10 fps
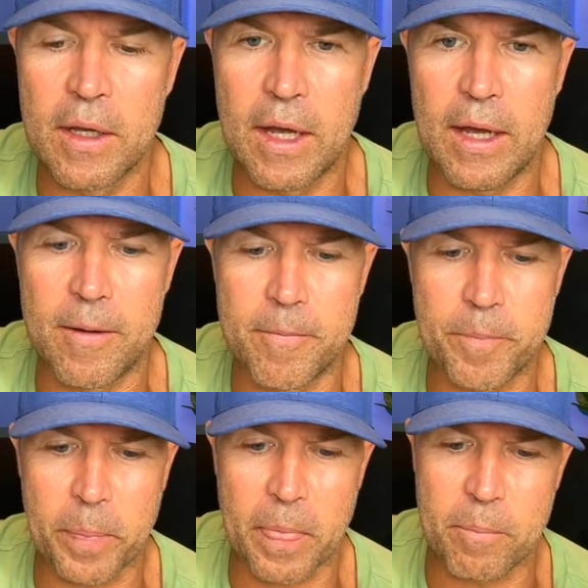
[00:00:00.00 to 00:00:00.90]
Um,
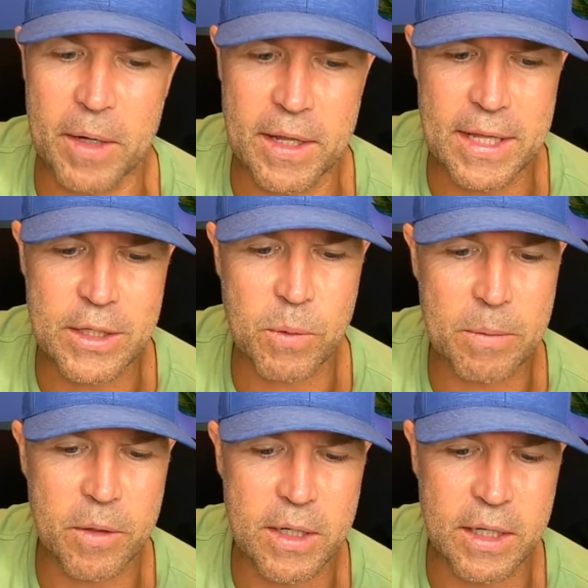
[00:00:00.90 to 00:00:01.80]
but and that's why I'm
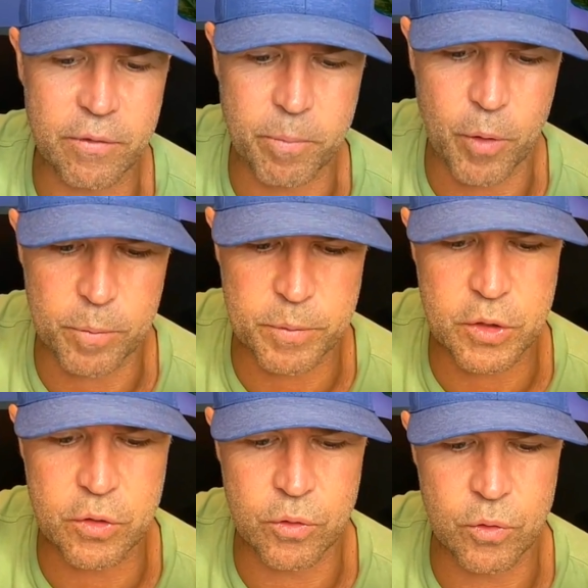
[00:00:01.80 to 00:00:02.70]
going to give props
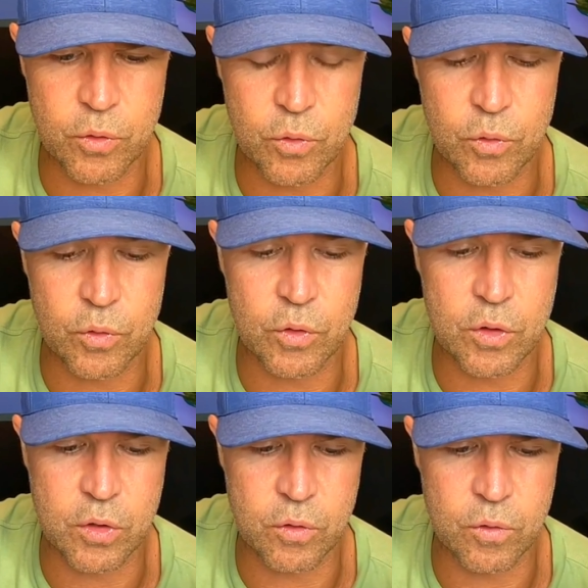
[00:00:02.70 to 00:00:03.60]
to
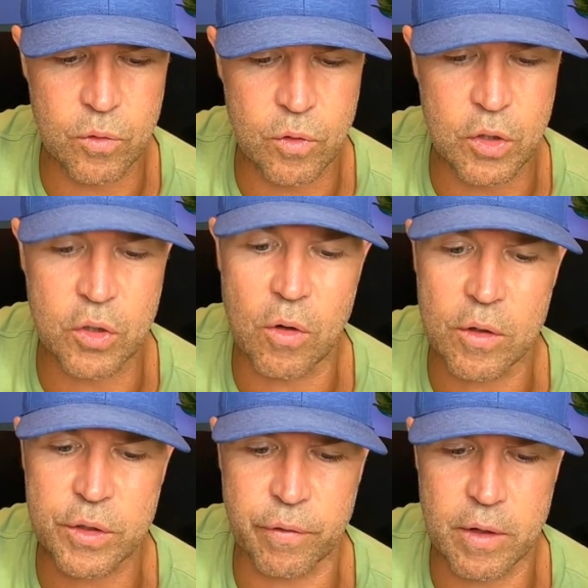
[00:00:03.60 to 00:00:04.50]
to the
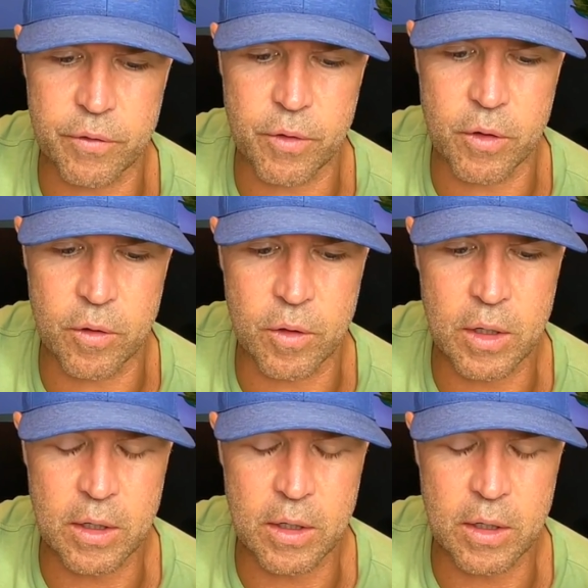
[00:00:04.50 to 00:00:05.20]
Sharks front row,